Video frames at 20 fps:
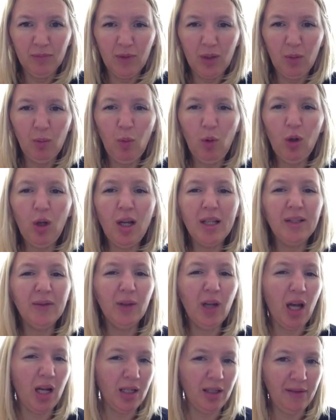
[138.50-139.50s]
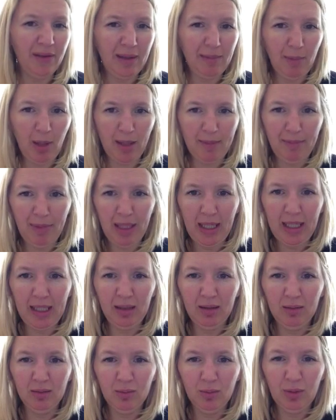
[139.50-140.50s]
And what kind of colour they might be,
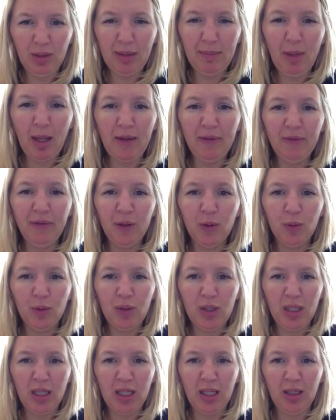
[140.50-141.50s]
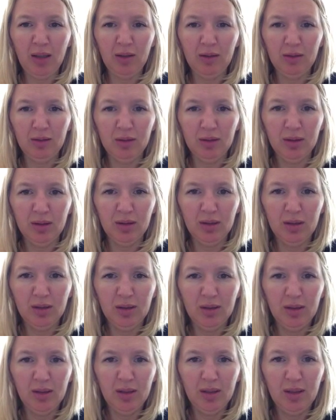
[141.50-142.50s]
what they might feel to you,
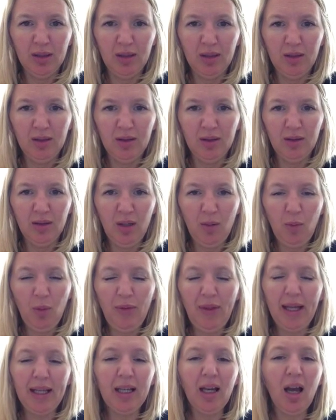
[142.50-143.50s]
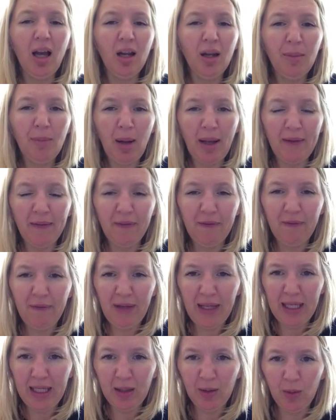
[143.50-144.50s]
and what that colour might
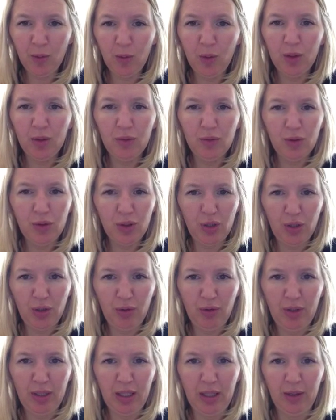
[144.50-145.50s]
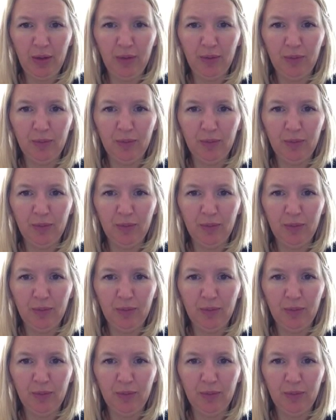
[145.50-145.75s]
feel to you.